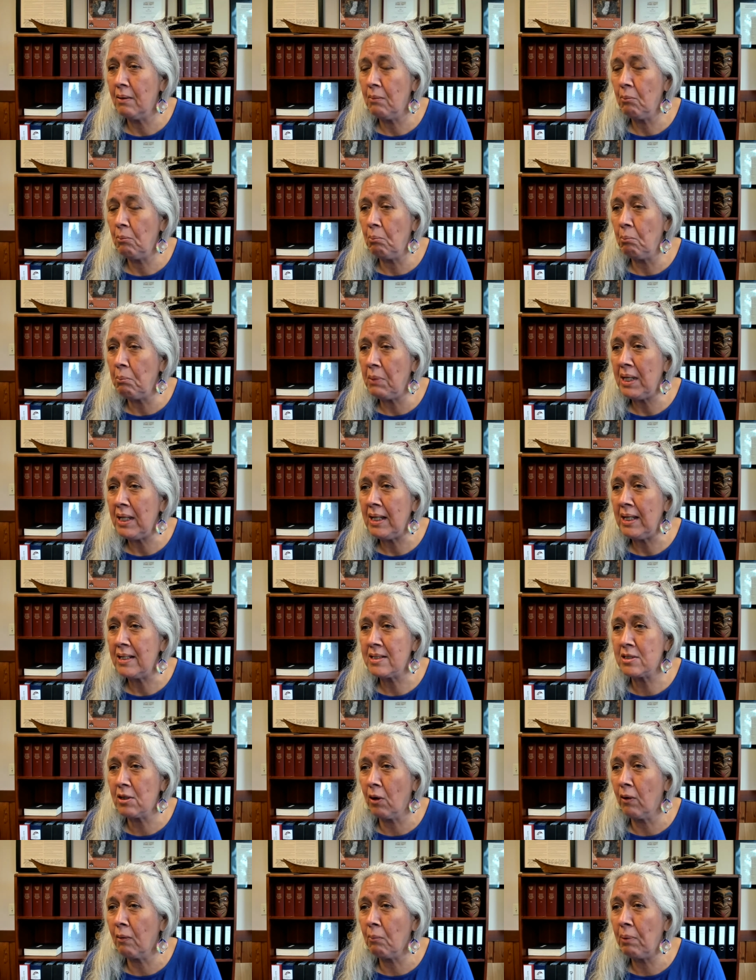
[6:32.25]
it's
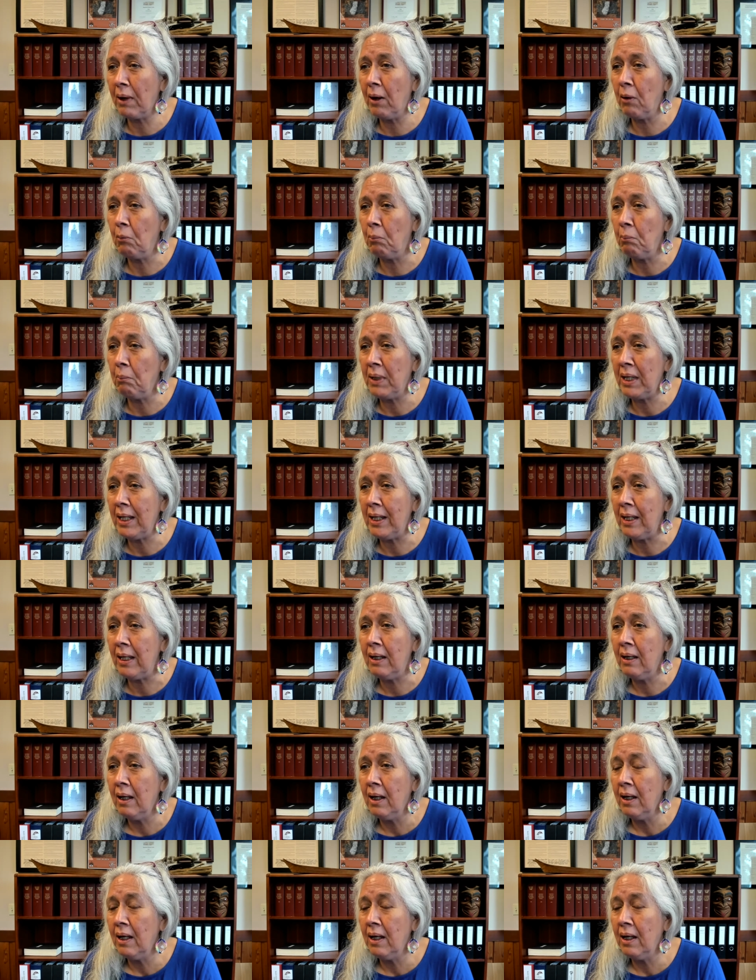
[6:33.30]
all about me,